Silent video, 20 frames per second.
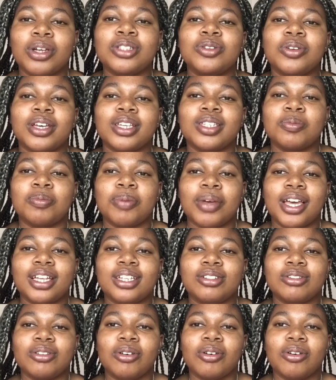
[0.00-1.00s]
to
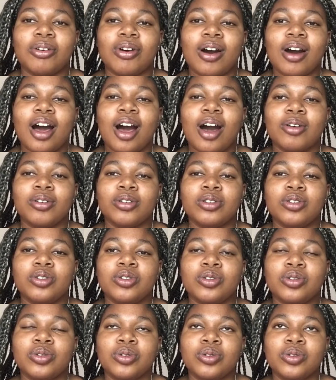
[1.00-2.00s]
expect or how
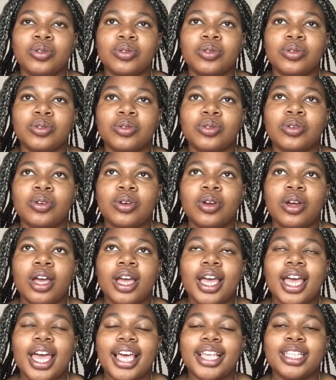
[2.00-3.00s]
to
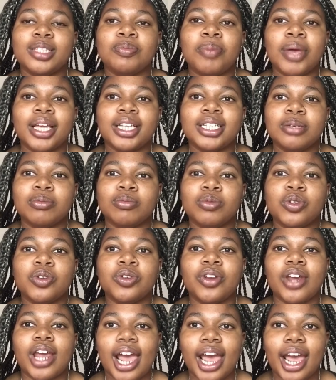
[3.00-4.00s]
expect him to
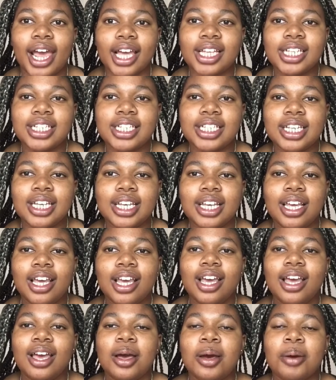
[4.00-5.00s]
react.
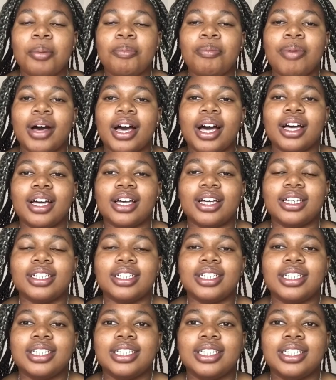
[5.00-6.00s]

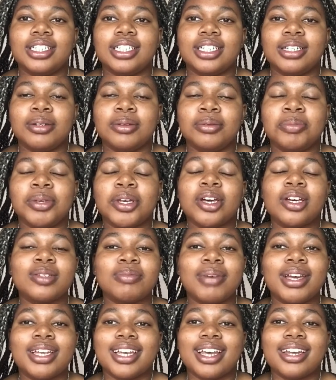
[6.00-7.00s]
But because
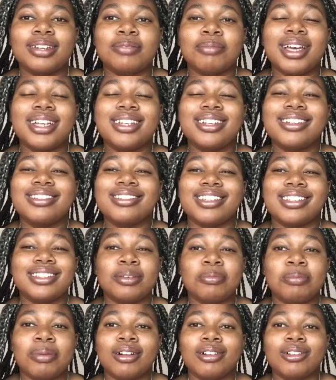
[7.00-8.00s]
my dad is a
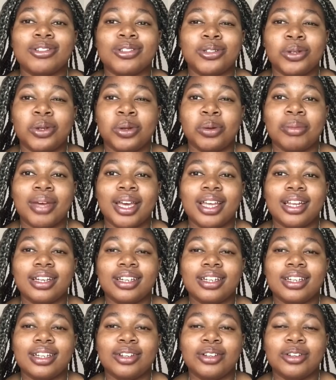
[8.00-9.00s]
typical Zulu
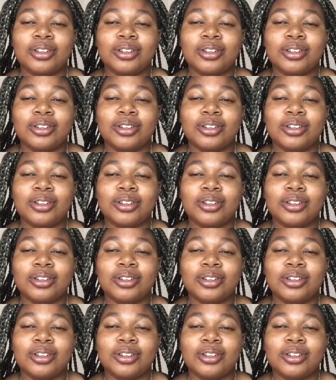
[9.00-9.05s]
man,